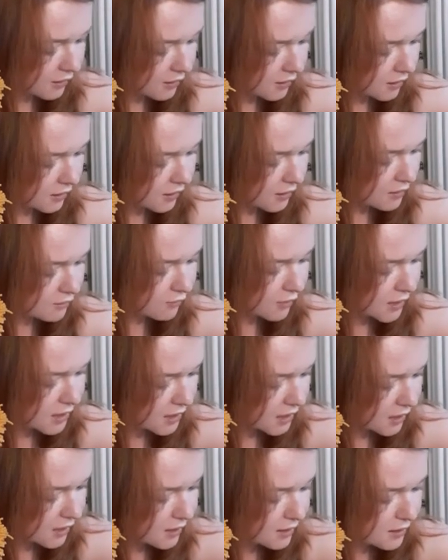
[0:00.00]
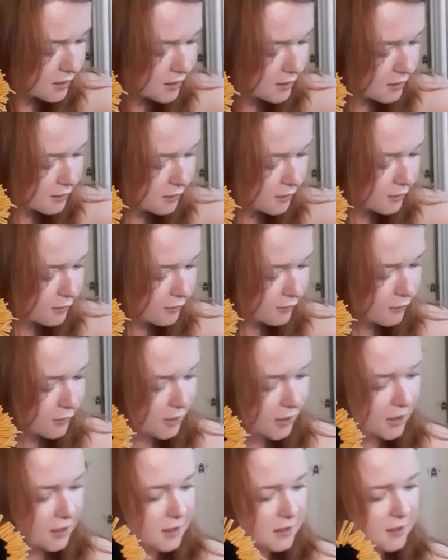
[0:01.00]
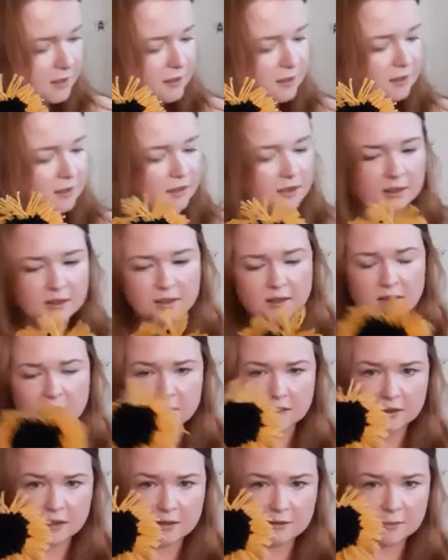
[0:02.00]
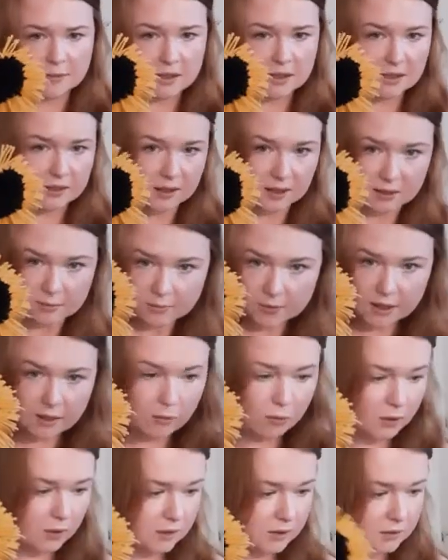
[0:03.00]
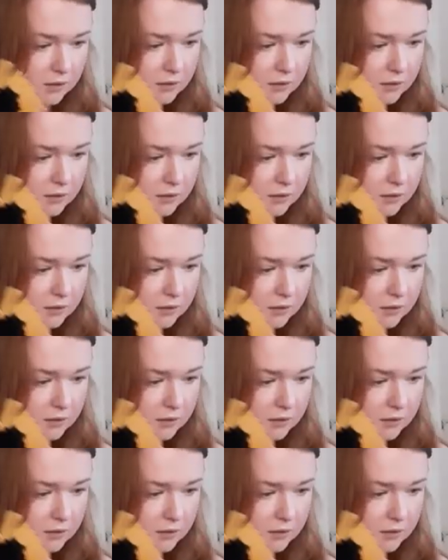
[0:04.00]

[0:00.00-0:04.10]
in readiness for this. I've made like a bigger one.